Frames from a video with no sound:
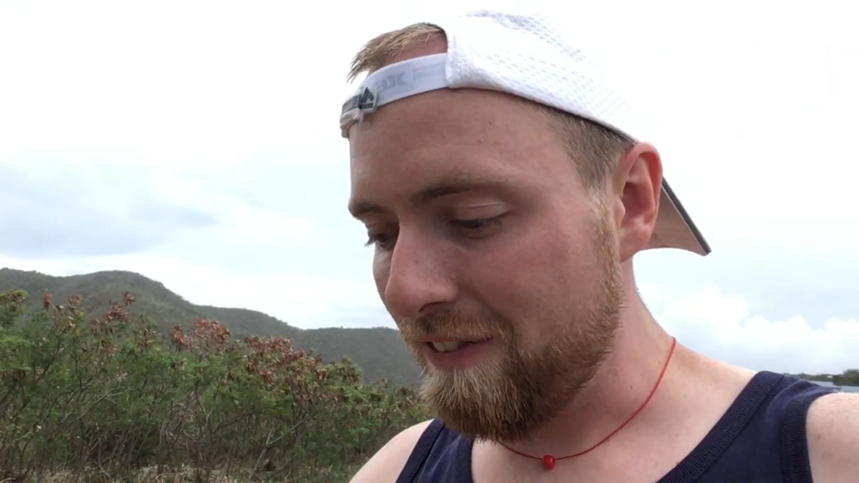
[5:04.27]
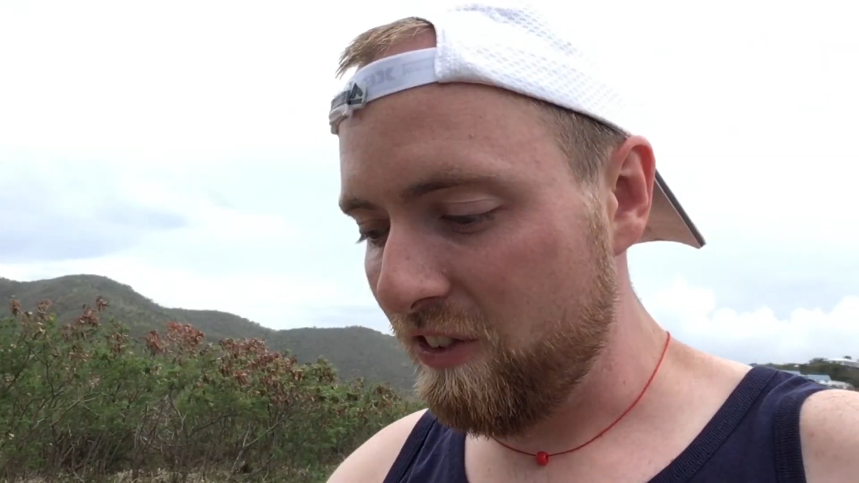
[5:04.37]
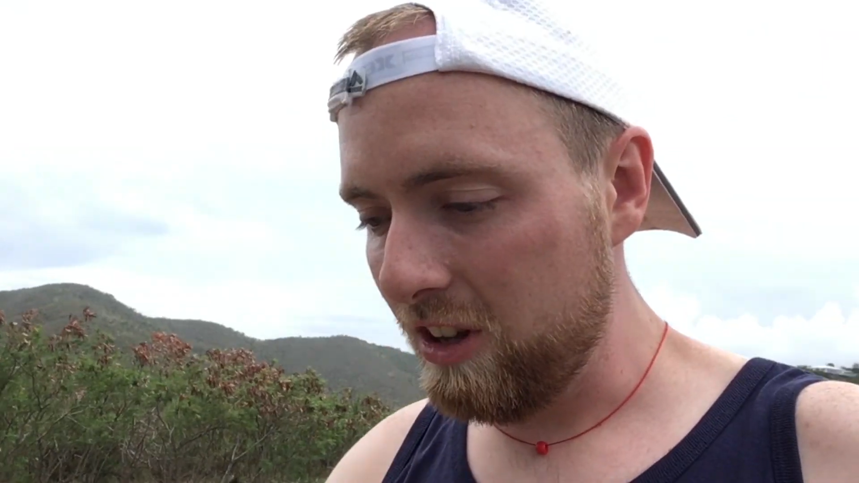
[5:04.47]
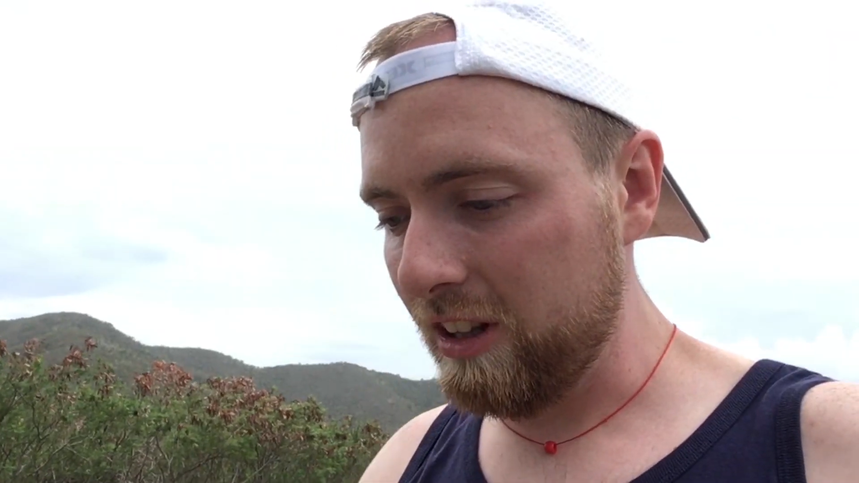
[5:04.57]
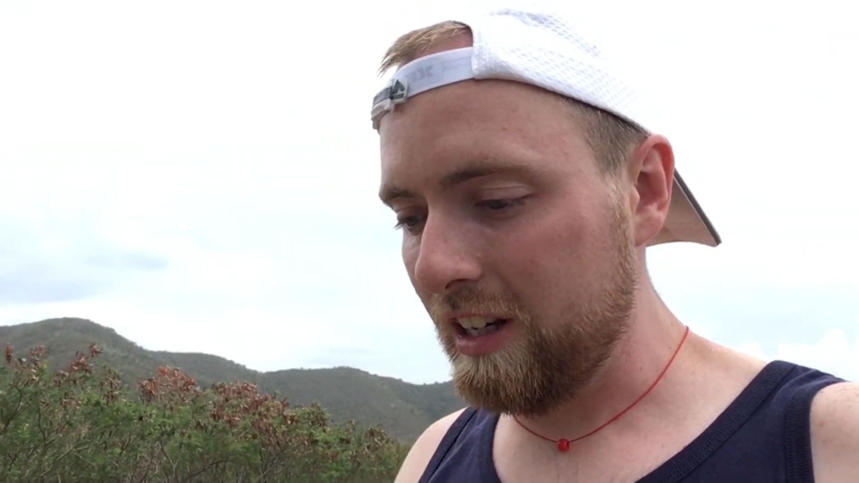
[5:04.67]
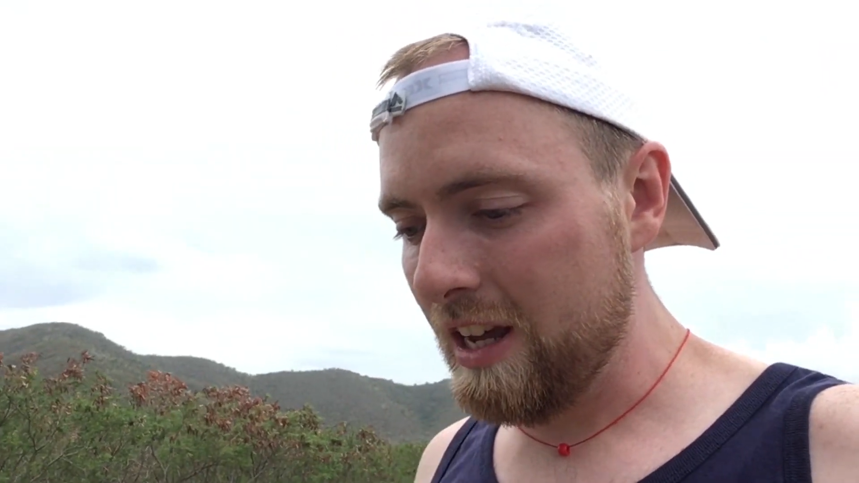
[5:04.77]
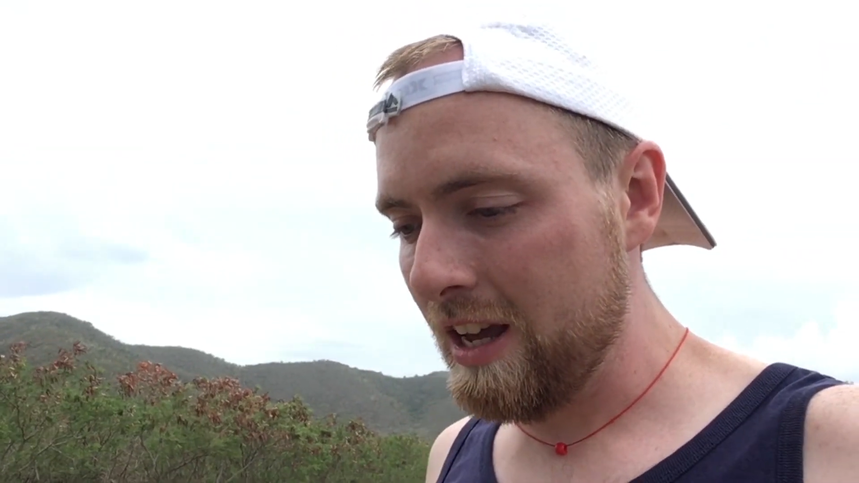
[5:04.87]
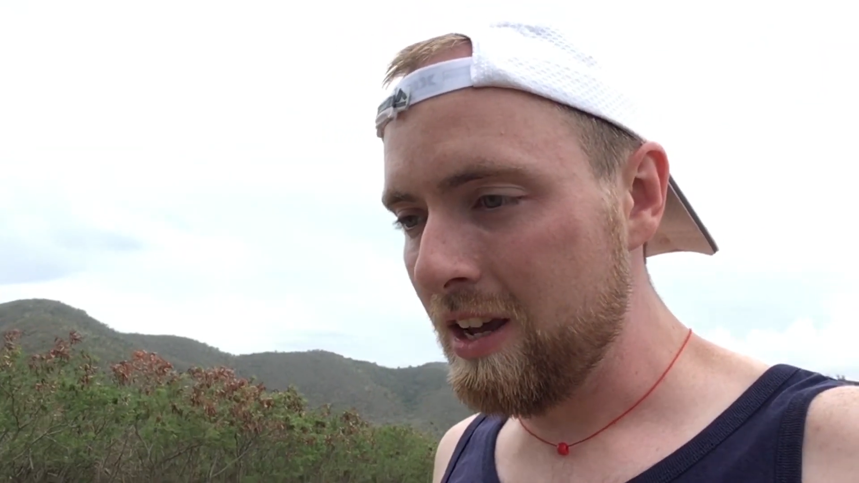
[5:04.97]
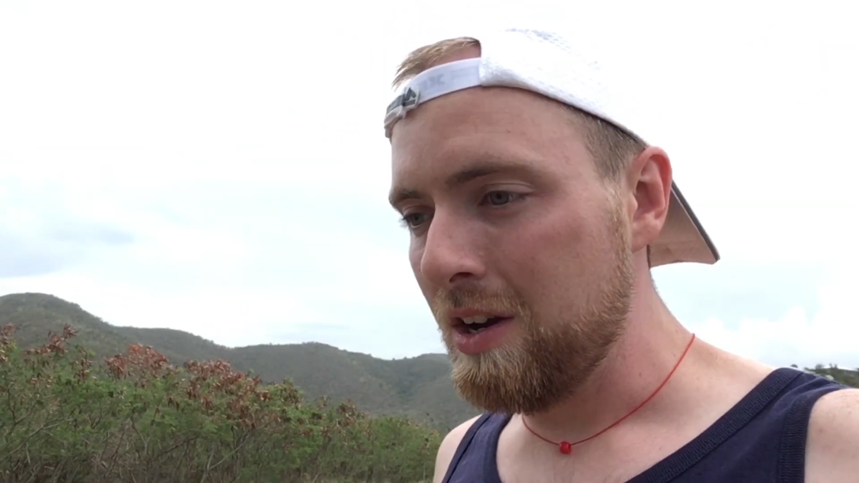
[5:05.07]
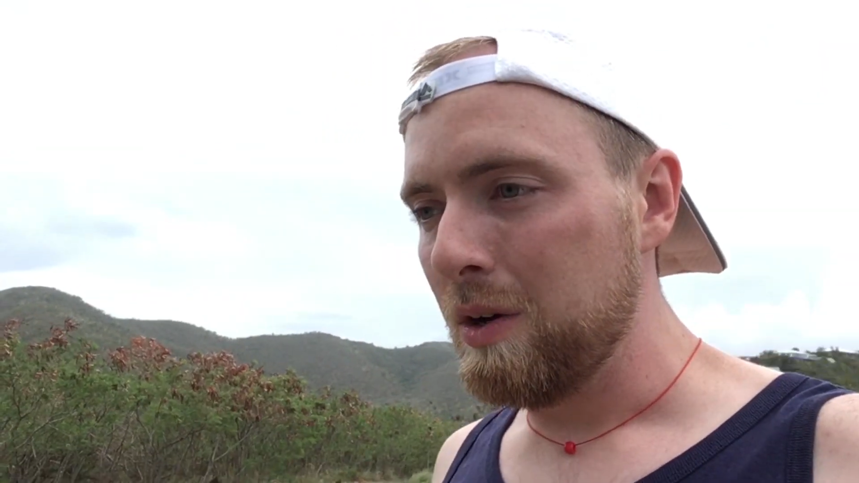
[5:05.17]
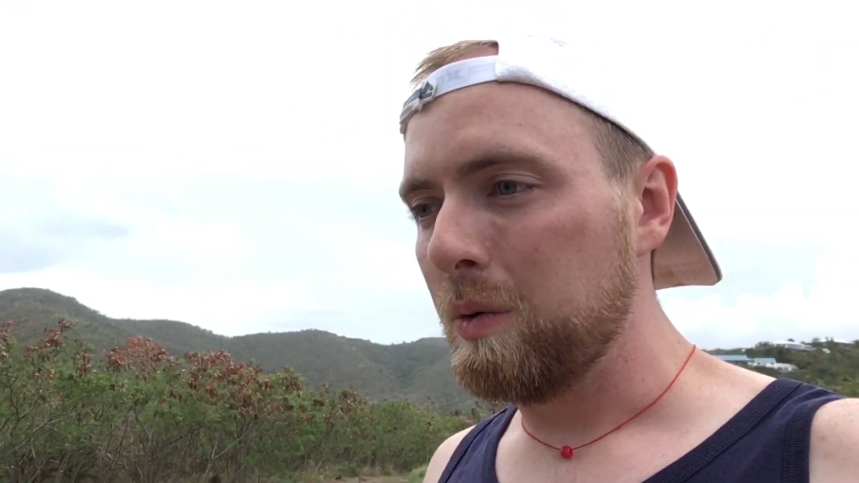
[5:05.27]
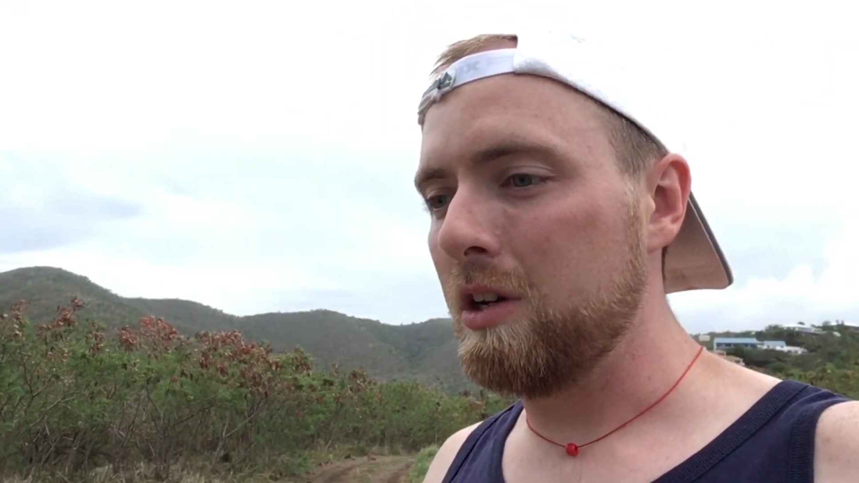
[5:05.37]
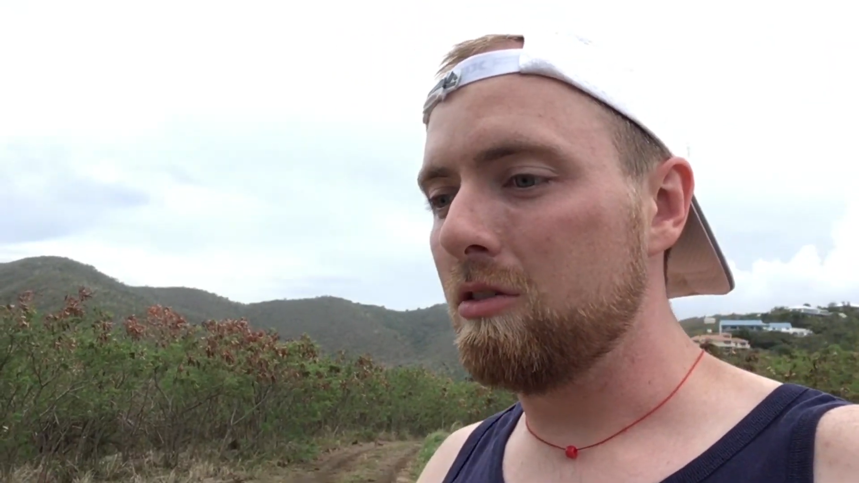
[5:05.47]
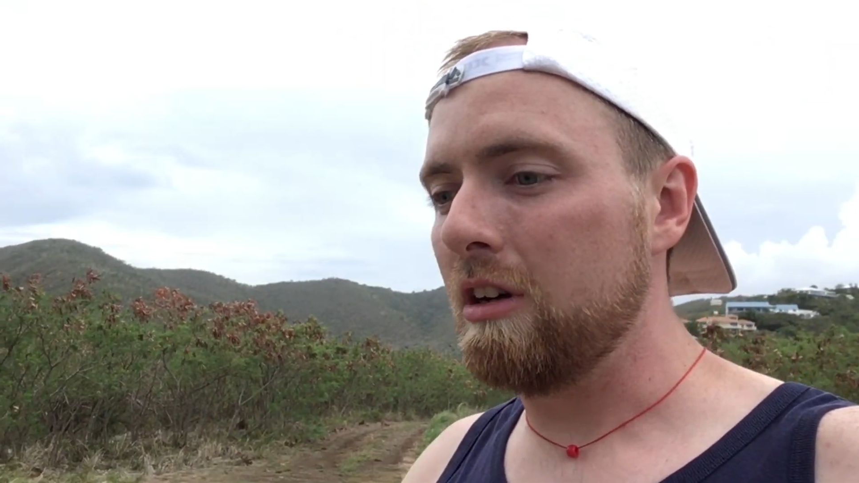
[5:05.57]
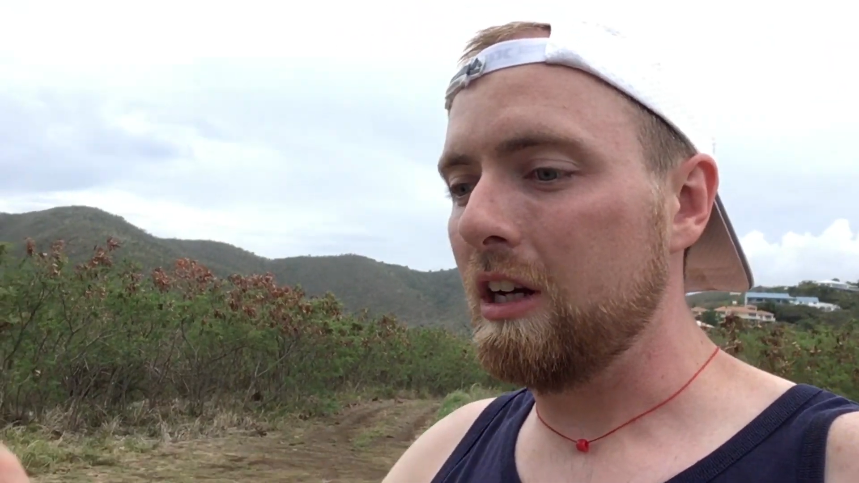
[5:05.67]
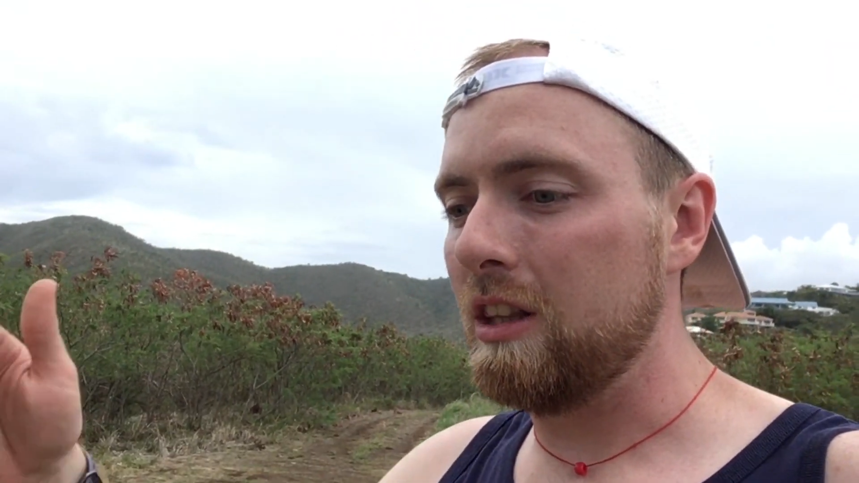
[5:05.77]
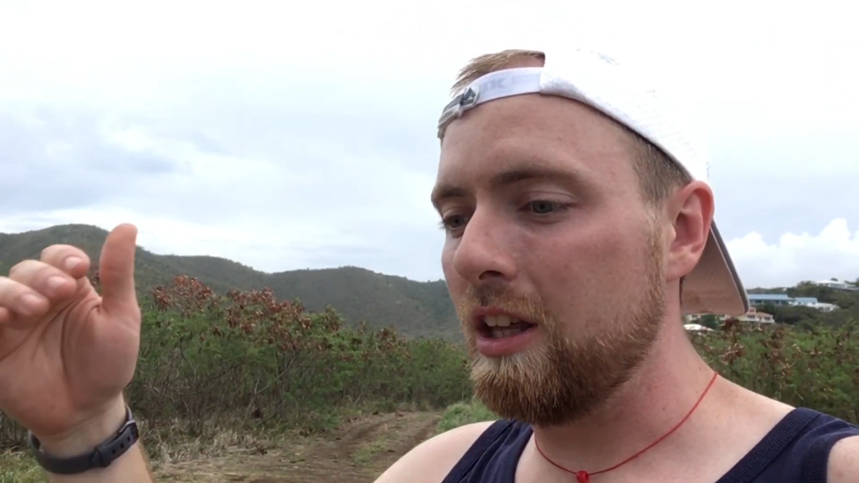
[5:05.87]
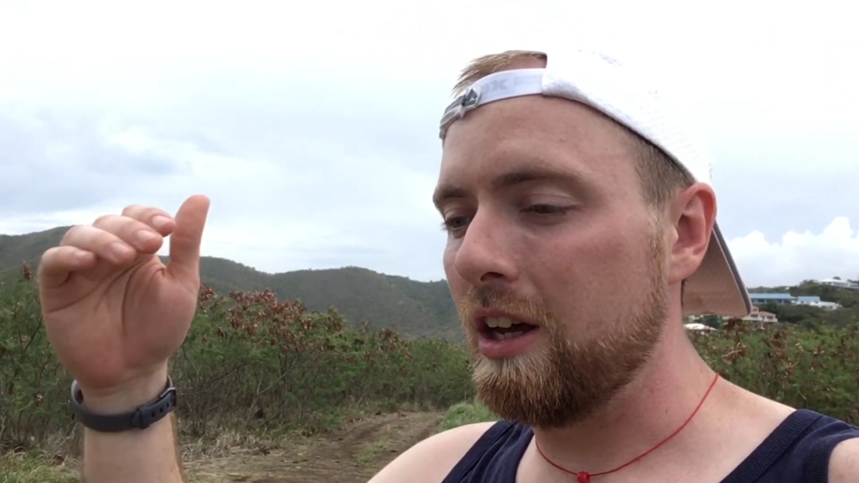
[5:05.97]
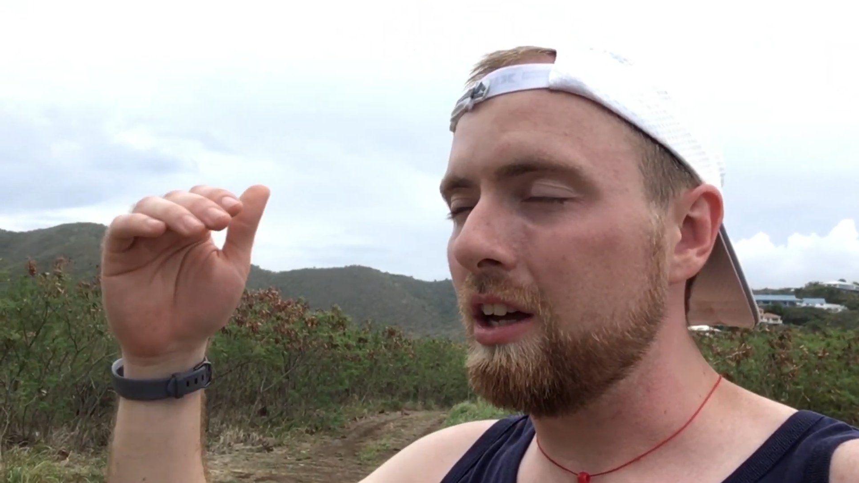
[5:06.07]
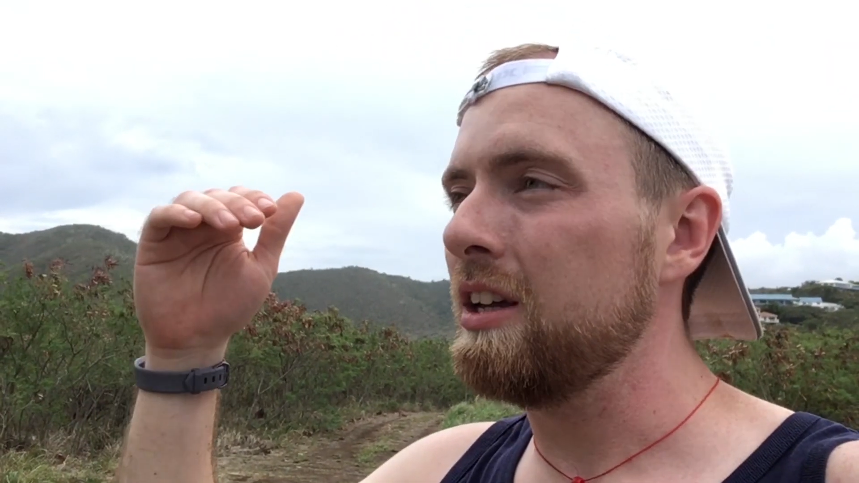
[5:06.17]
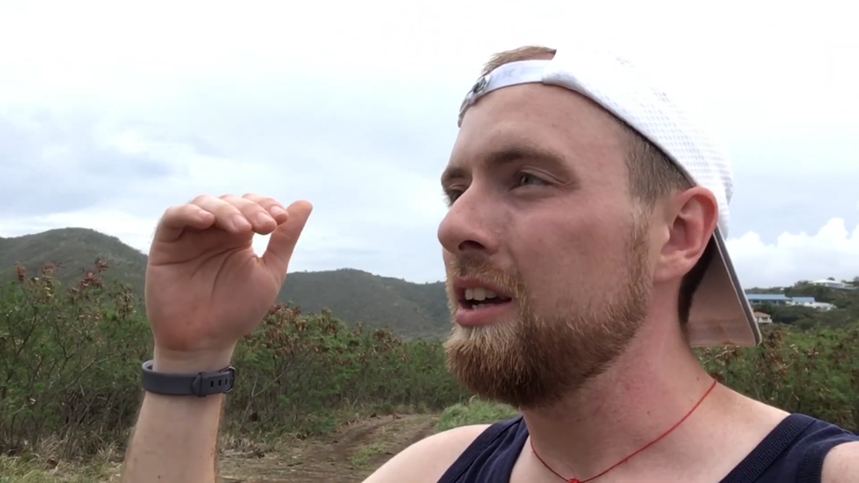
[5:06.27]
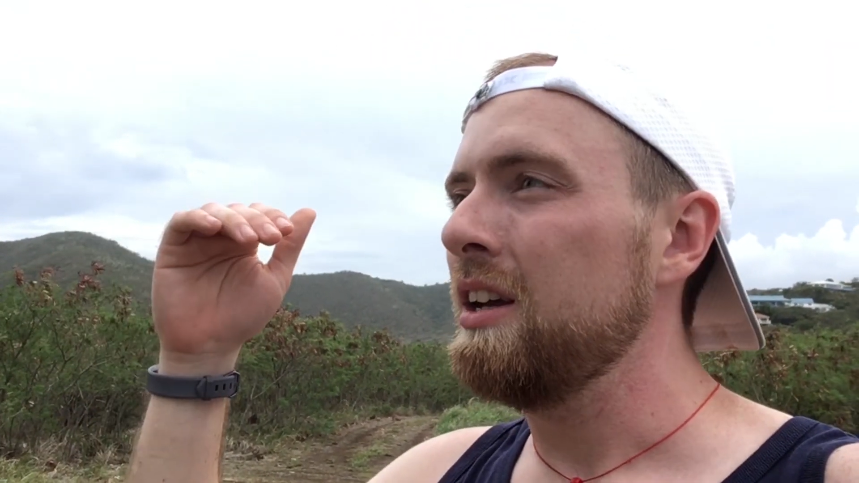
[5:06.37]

That feeling when you read the